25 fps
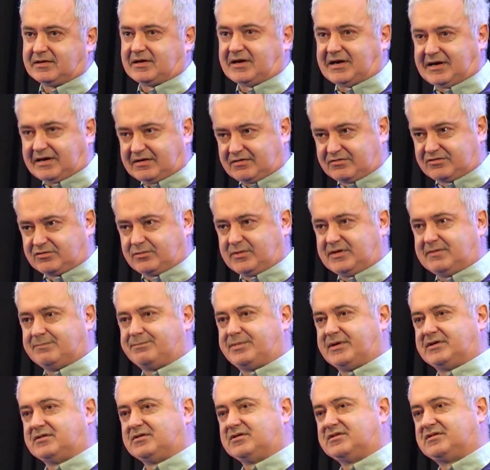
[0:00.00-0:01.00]
How do
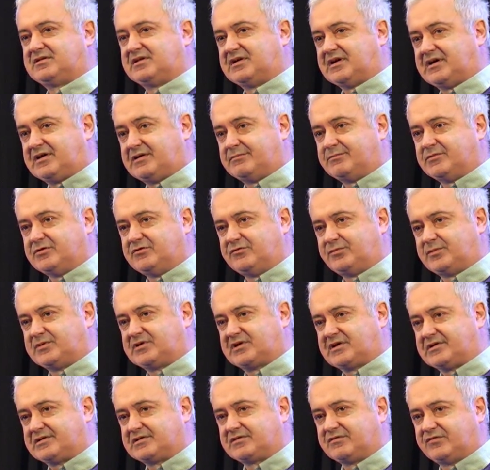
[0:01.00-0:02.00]
we build our
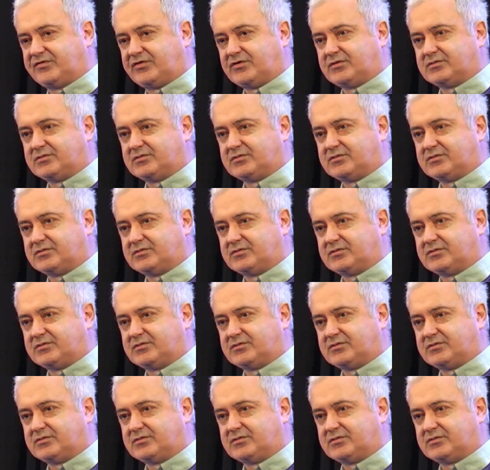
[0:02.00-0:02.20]
movement going